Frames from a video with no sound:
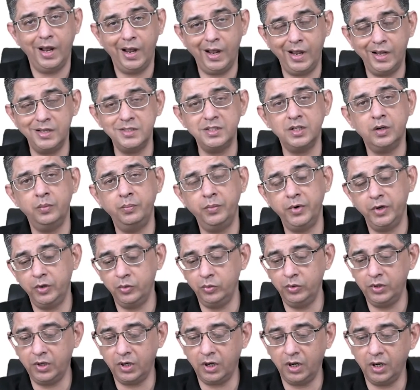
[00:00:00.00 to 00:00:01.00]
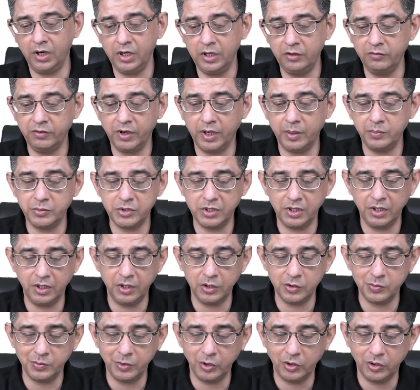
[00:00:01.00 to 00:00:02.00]
As compared to trolley, why I'm saying
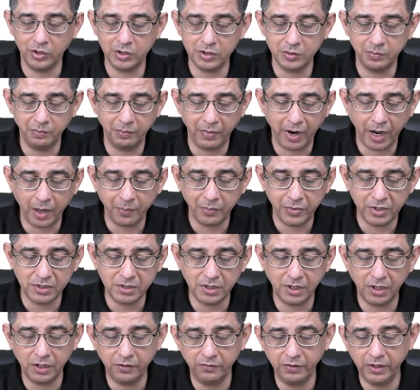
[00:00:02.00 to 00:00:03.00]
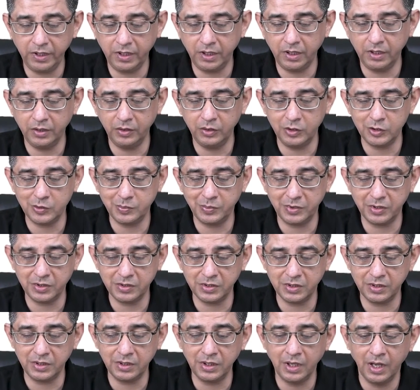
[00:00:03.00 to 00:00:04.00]
is because MAP is elevated in this
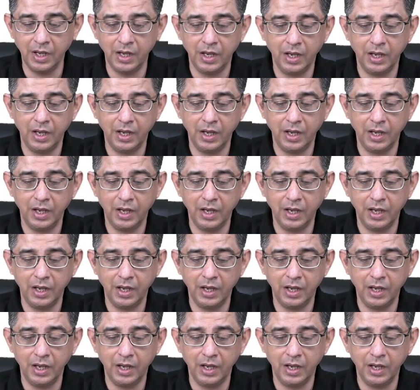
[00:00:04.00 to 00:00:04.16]
person,